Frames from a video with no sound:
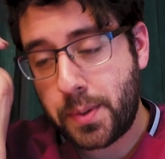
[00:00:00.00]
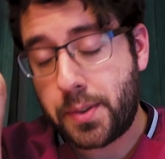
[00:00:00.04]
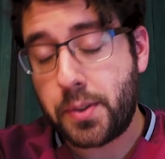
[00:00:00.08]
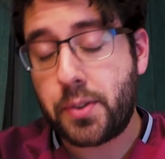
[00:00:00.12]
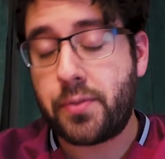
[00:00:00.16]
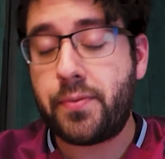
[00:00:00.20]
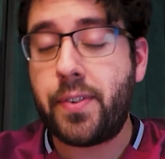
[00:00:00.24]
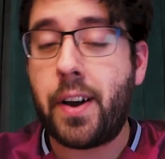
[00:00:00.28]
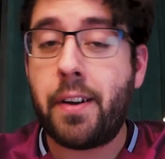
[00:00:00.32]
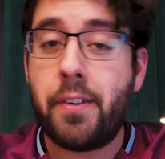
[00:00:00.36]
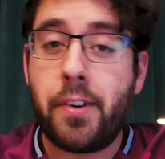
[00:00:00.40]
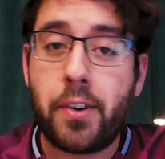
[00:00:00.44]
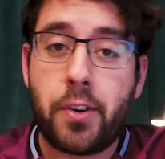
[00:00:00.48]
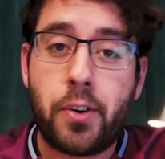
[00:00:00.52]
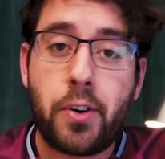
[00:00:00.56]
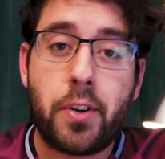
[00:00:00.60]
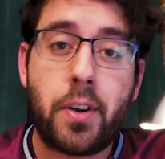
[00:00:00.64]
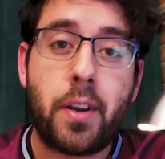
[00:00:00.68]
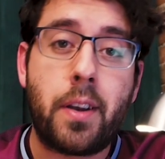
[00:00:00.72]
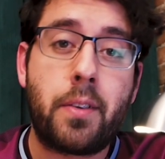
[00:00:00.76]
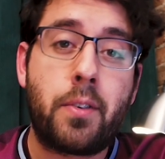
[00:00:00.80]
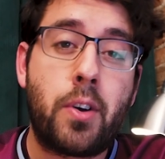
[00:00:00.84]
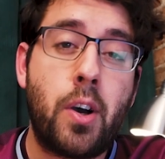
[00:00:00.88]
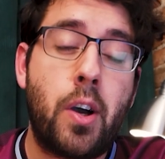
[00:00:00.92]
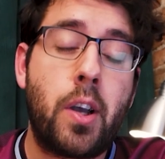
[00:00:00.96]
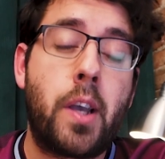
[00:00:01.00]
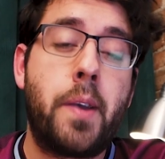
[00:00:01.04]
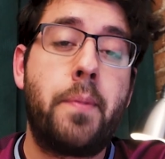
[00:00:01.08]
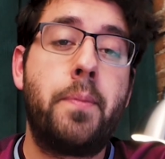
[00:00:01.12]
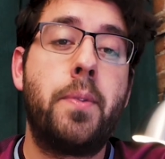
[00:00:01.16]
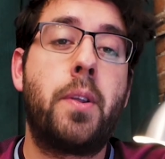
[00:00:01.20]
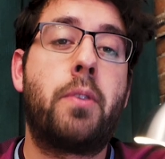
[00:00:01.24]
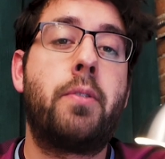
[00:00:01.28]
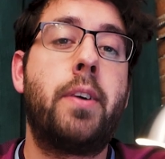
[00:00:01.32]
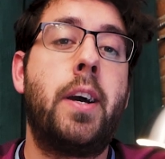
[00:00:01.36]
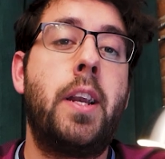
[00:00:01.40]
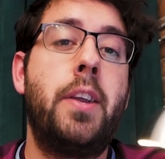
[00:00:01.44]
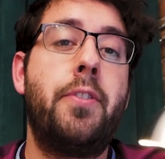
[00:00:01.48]
which was very good, and I've got to give
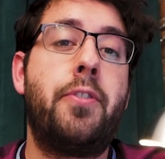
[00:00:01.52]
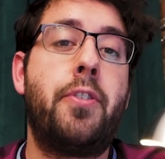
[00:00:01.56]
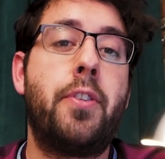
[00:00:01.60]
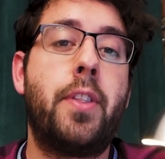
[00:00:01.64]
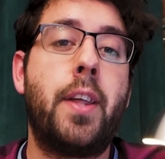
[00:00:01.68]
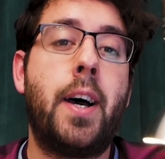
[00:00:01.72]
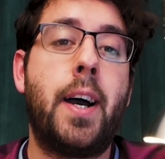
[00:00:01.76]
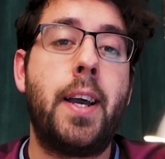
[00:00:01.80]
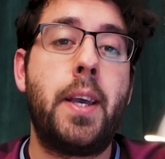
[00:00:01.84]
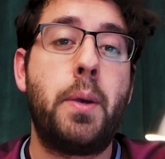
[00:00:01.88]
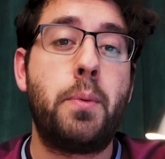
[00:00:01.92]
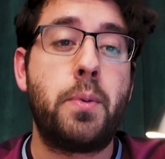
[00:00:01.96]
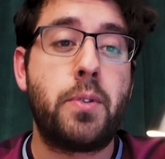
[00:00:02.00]
him the credit for that.